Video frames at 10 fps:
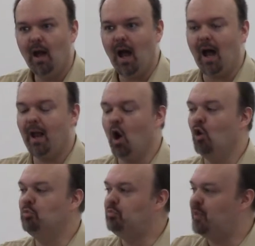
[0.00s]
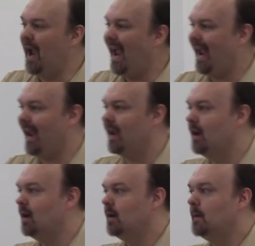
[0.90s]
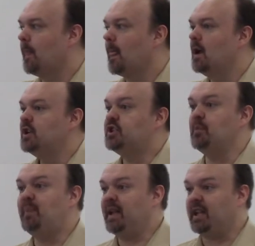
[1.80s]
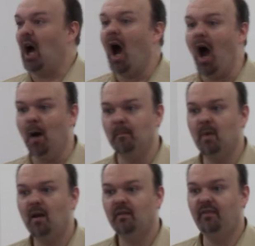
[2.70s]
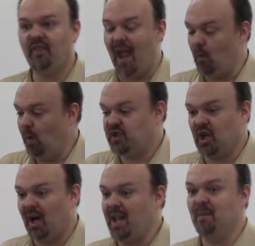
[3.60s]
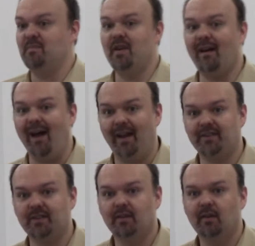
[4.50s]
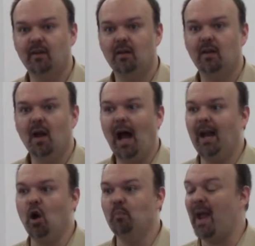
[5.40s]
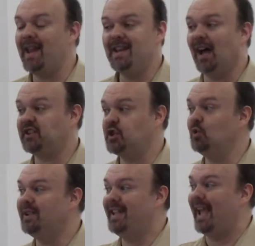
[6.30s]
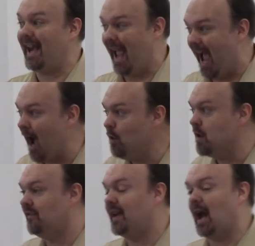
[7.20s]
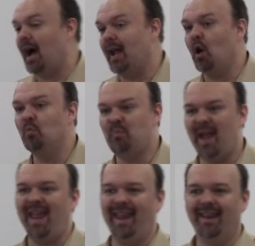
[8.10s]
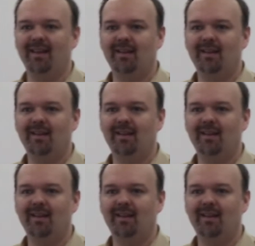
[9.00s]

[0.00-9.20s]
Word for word: I obey to become that which I am not. I obey not to get out of it, I obey